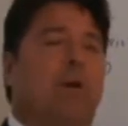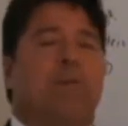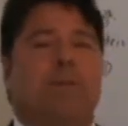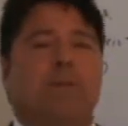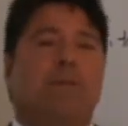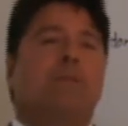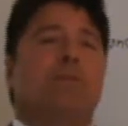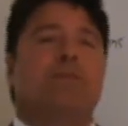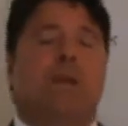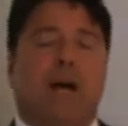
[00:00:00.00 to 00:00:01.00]
work for
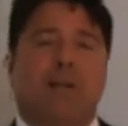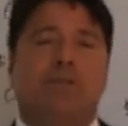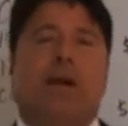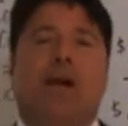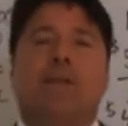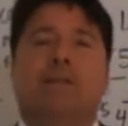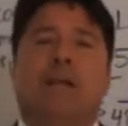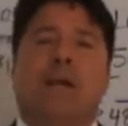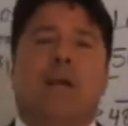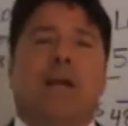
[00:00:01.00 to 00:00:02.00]
futures
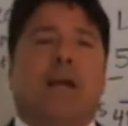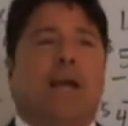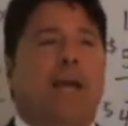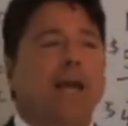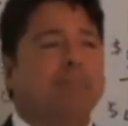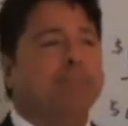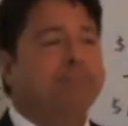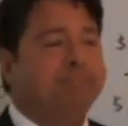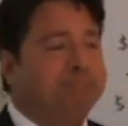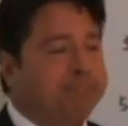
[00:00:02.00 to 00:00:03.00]
contracts?
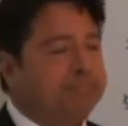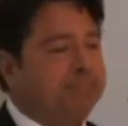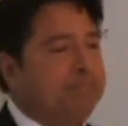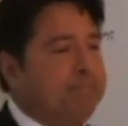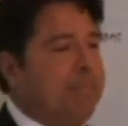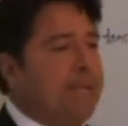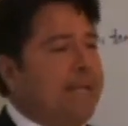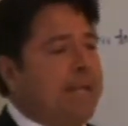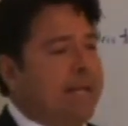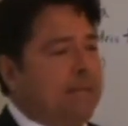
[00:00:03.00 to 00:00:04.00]
And
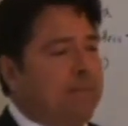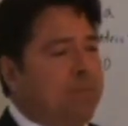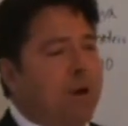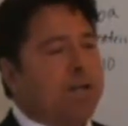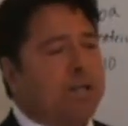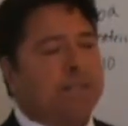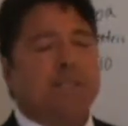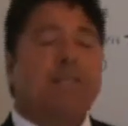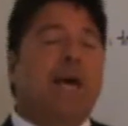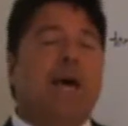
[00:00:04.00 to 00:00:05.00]
the margin
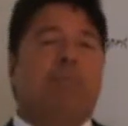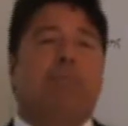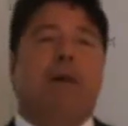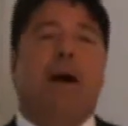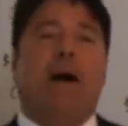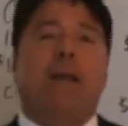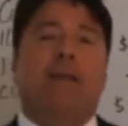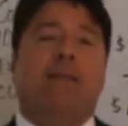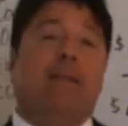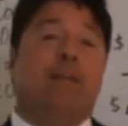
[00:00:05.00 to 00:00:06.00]
is set
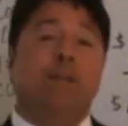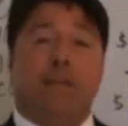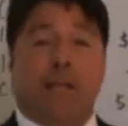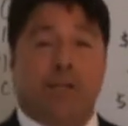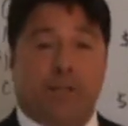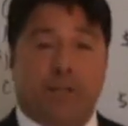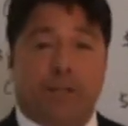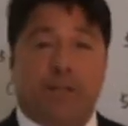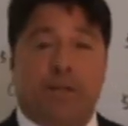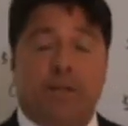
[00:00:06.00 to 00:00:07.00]
by the
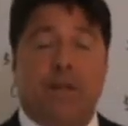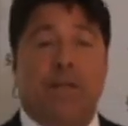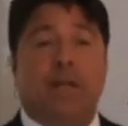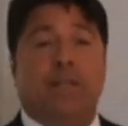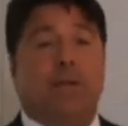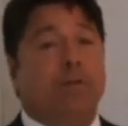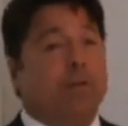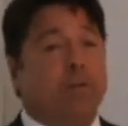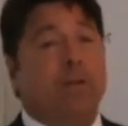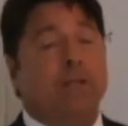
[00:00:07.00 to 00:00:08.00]
exchanges. So
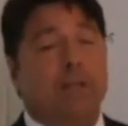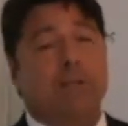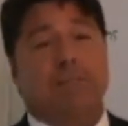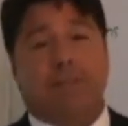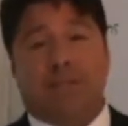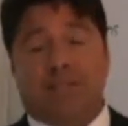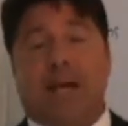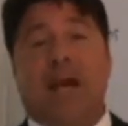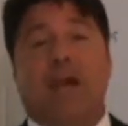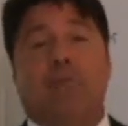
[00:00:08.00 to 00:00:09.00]
they're the ones that
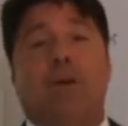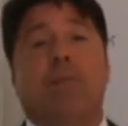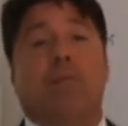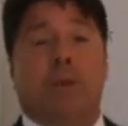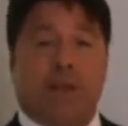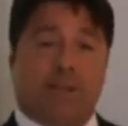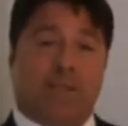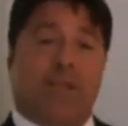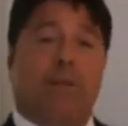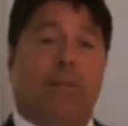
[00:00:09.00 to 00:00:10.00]
decide what the
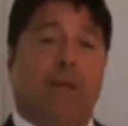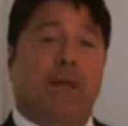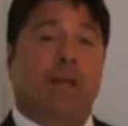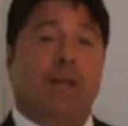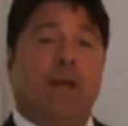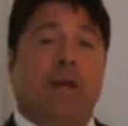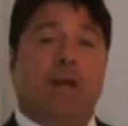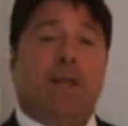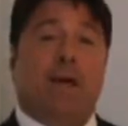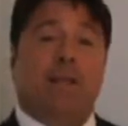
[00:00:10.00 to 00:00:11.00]
price is going to be
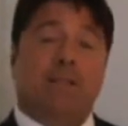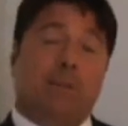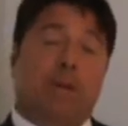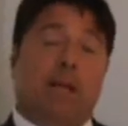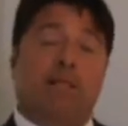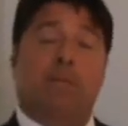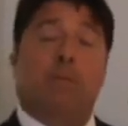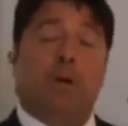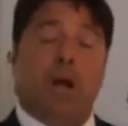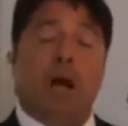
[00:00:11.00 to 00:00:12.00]
that someone has to
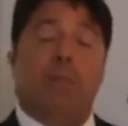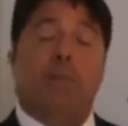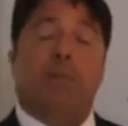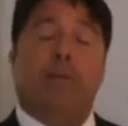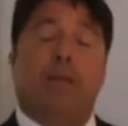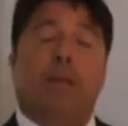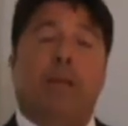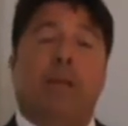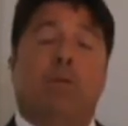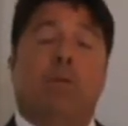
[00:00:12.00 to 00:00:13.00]
put up
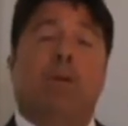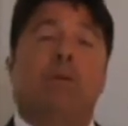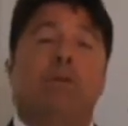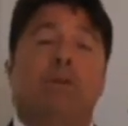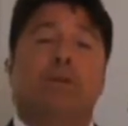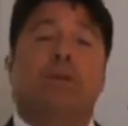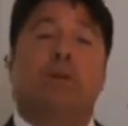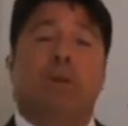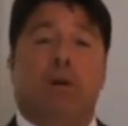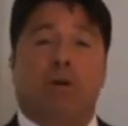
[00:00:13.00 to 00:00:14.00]
in order to
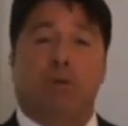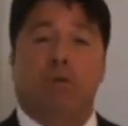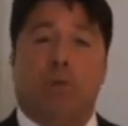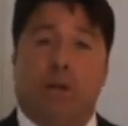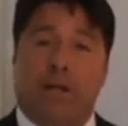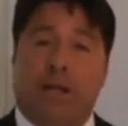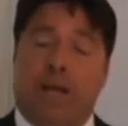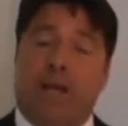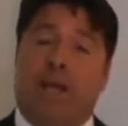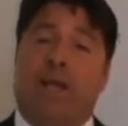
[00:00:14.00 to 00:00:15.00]
go long or short
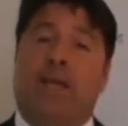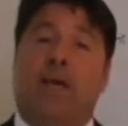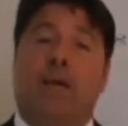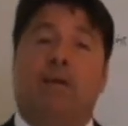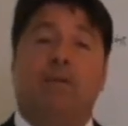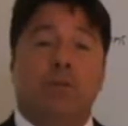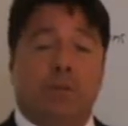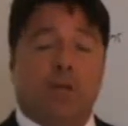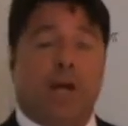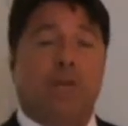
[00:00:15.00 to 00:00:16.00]
a
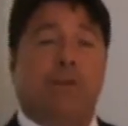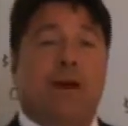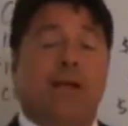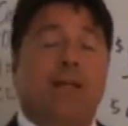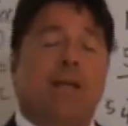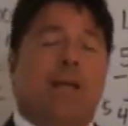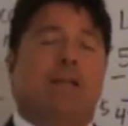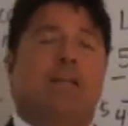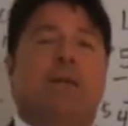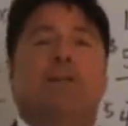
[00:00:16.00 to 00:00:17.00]
futures contract.
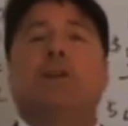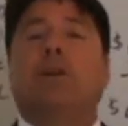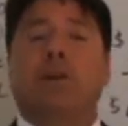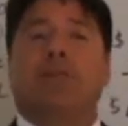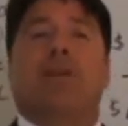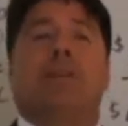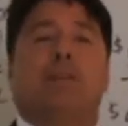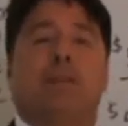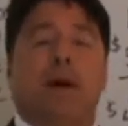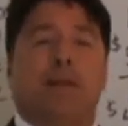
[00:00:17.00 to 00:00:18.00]
It's a good
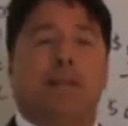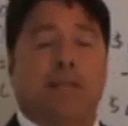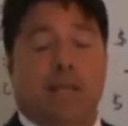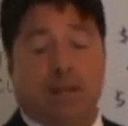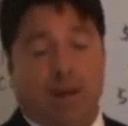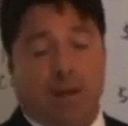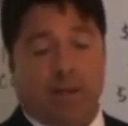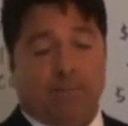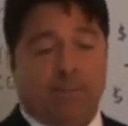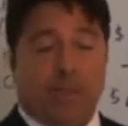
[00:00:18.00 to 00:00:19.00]
faith deposit, they
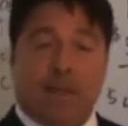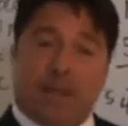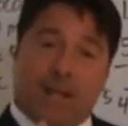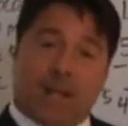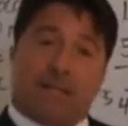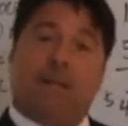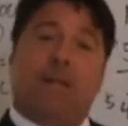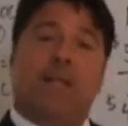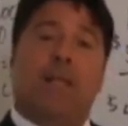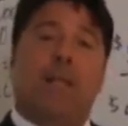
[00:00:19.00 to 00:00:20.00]
call it, that has to
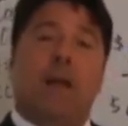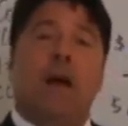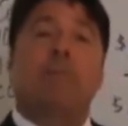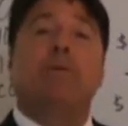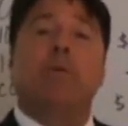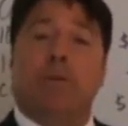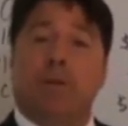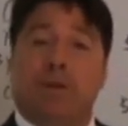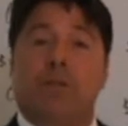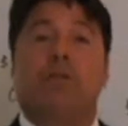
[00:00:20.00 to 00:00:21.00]
be in the account
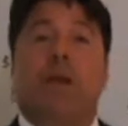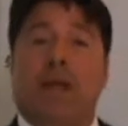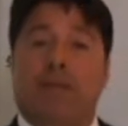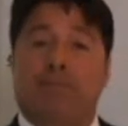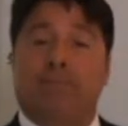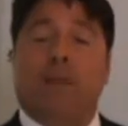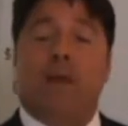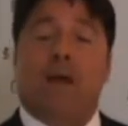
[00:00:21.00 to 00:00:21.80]
before you can trade